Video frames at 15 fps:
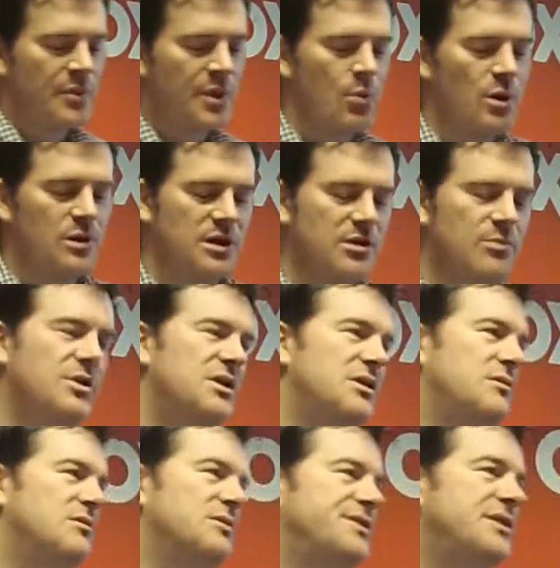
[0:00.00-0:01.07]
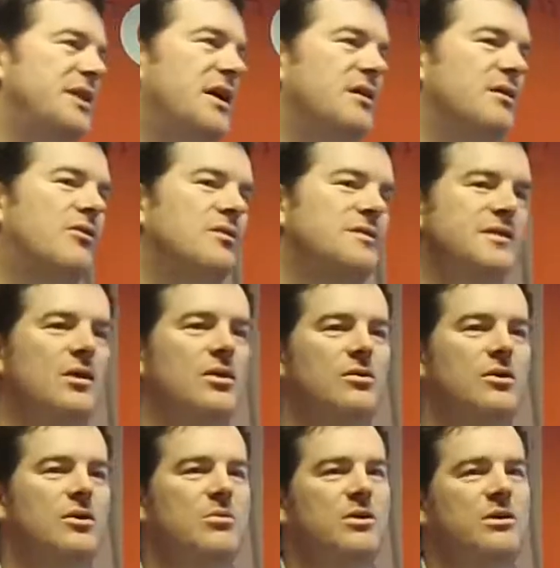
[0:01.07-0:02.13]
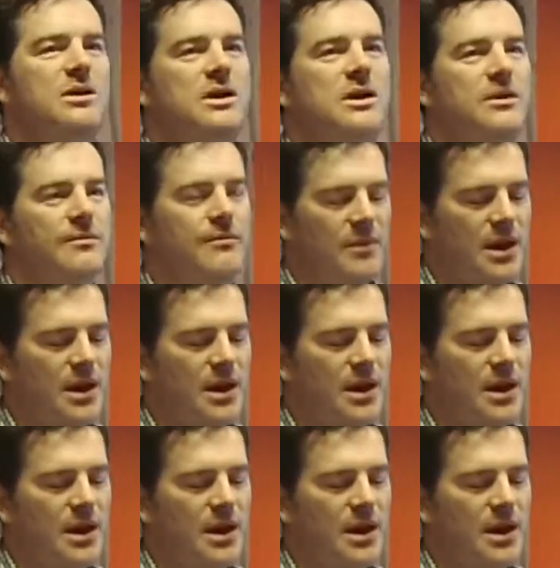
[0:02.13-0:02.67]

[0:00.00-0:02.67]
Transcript: One that can be shared across the whole community.